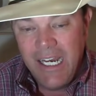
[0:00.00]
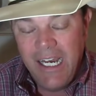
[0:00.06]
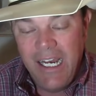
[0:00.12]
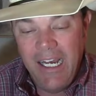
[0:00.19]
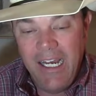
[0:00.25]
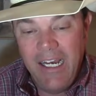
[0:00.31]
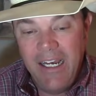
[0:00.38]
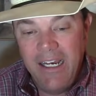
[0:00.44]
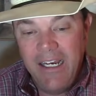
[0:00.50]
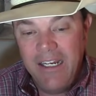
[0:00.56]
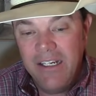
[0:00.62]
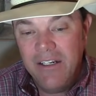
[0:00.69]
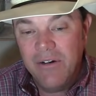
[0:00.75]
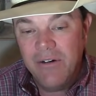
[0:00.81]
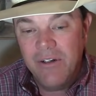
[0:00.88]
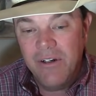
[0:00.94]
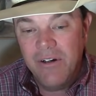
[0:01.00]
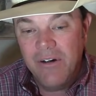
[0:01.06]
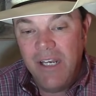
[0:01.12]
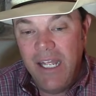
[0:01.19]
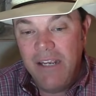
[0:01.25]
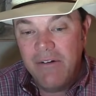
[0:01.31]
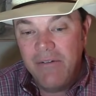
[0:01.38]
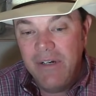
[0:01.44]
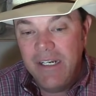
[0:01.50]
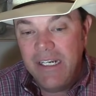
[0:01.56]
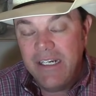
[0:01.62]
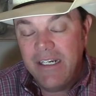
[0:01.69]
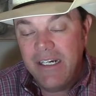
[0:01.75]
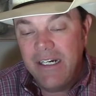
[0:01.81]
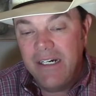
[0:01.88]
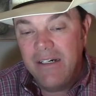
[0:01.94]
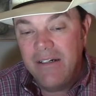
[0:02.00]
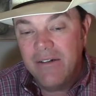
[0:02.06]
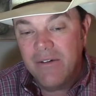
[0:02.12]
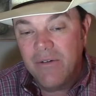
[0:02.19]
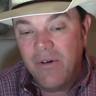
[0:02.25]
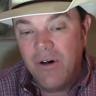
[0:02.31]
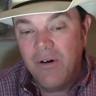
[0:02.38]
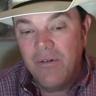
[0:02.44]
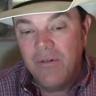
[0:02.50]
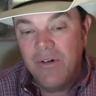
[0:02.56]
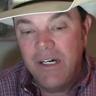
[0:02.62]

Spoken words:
Your late week quote